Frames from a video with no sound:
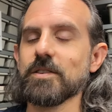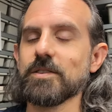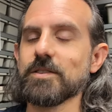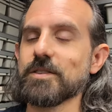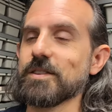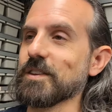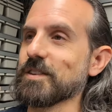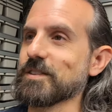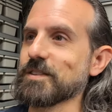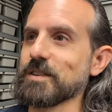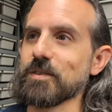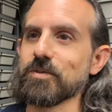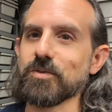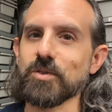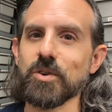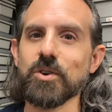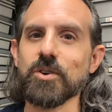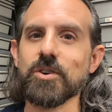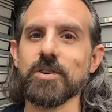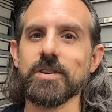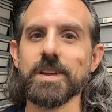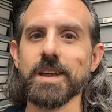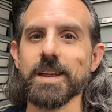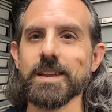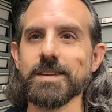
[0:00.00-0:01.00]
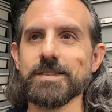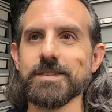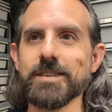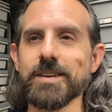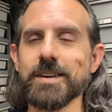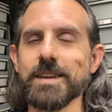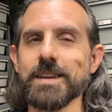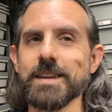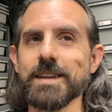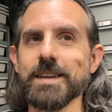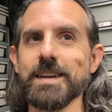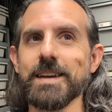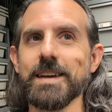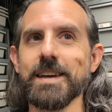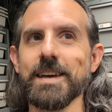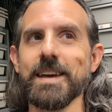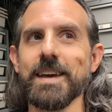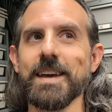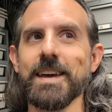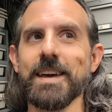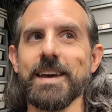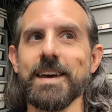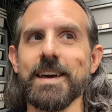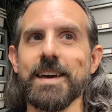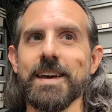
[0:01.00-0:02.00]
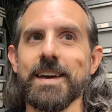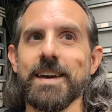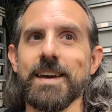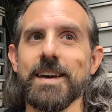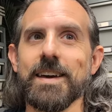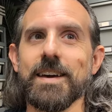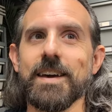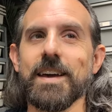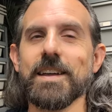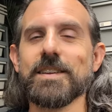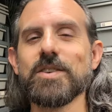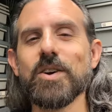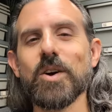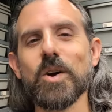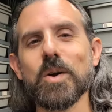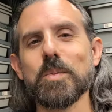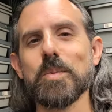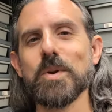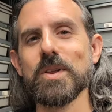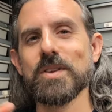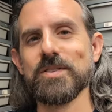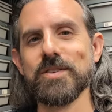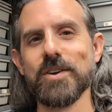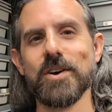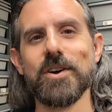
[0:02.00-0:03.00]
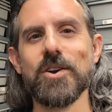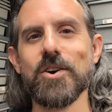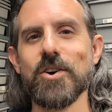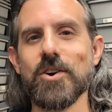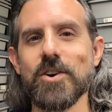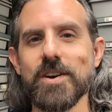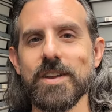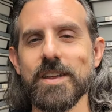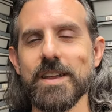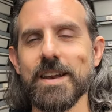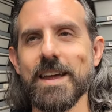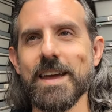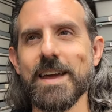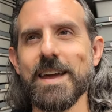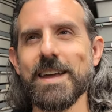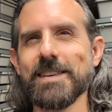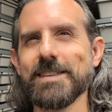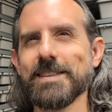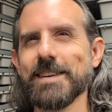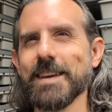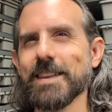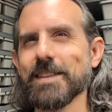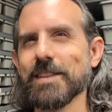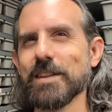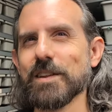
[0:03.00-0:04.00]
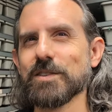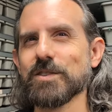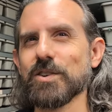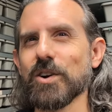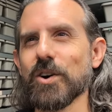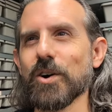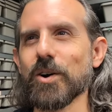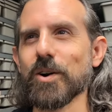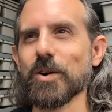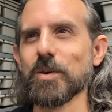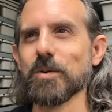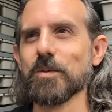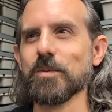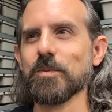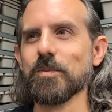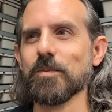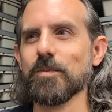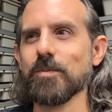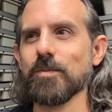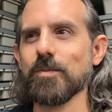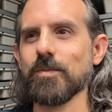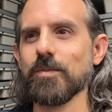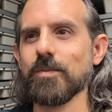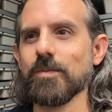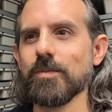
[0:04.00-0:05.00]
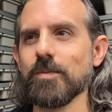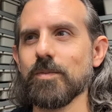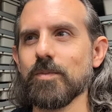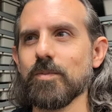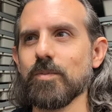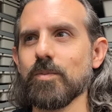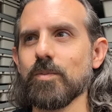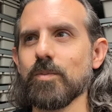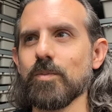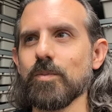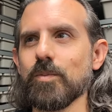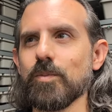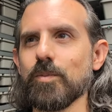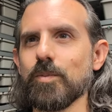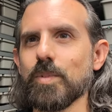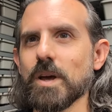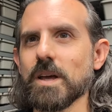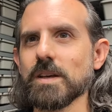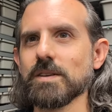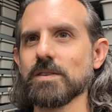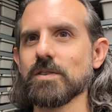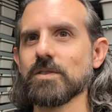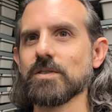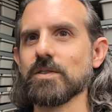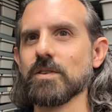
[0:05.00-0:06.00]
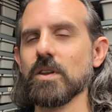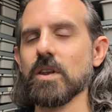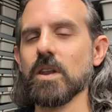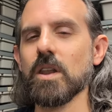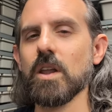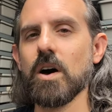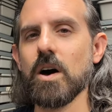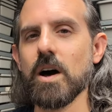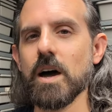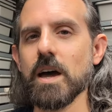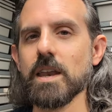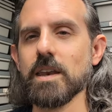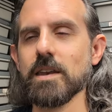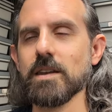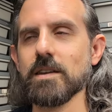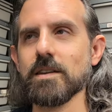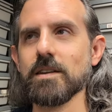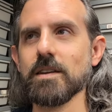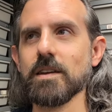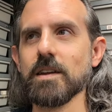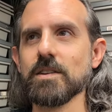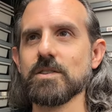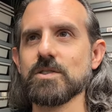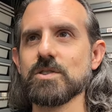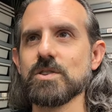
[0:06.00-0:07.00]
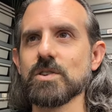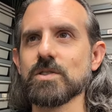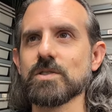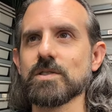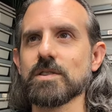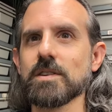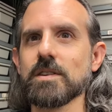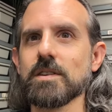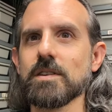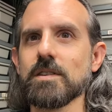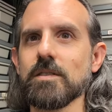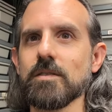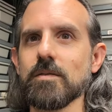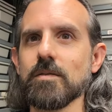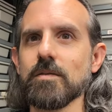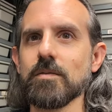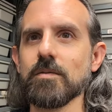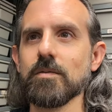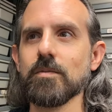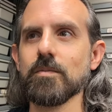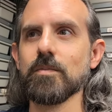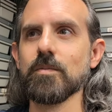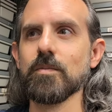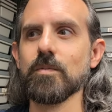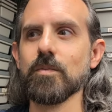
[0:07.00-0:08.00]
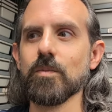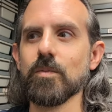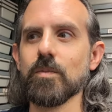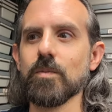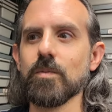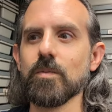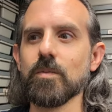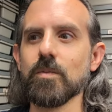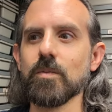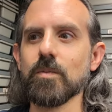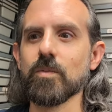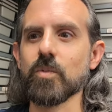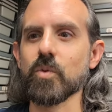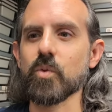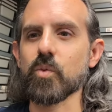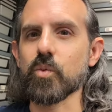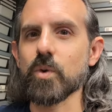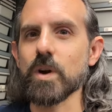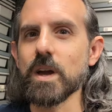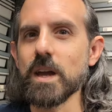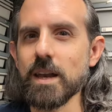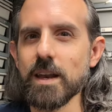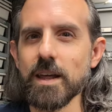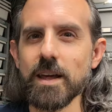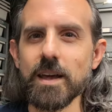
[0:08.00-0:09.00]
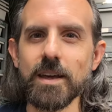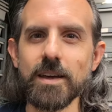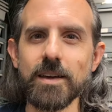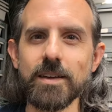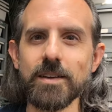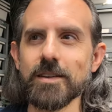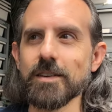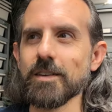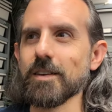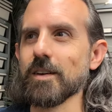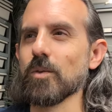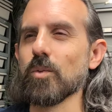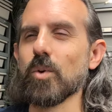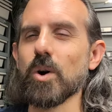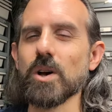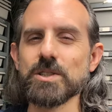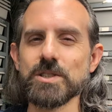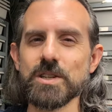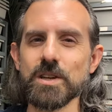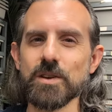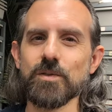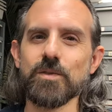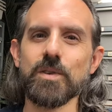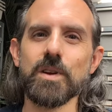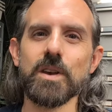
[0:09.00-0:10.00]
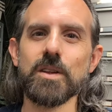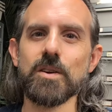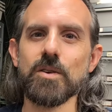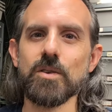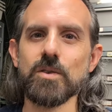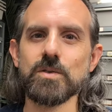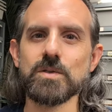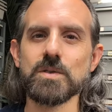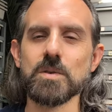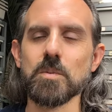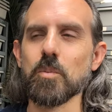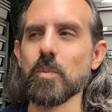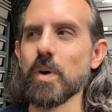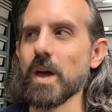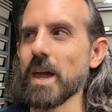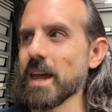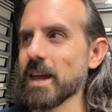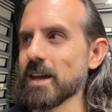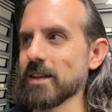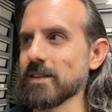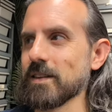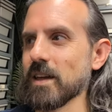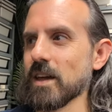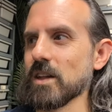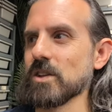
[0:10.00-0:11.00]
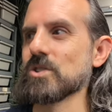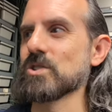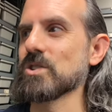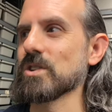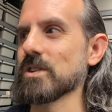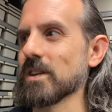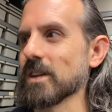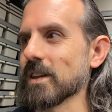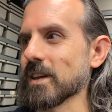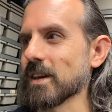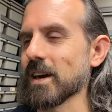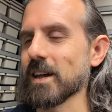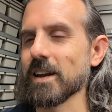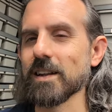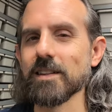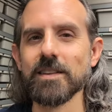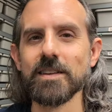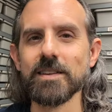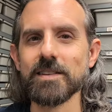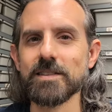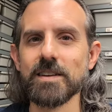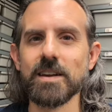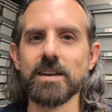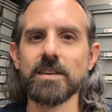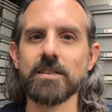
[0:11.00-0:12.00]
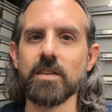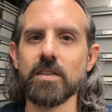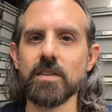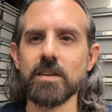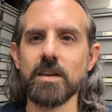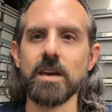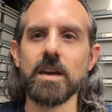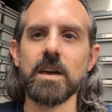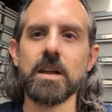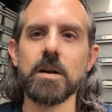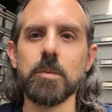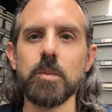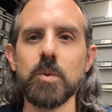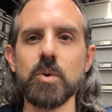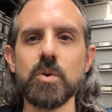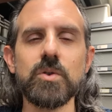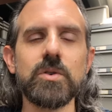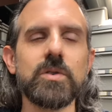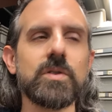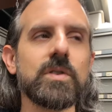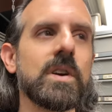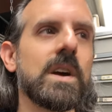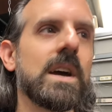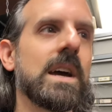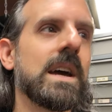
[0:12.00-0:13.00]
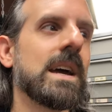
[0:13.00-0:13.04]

This stuff's hard. Like, it's hard, but it's not hard. And I hate saying that it's hard, because it's not. It's just reading and watching videos and paying attention and kind of listening to the animals.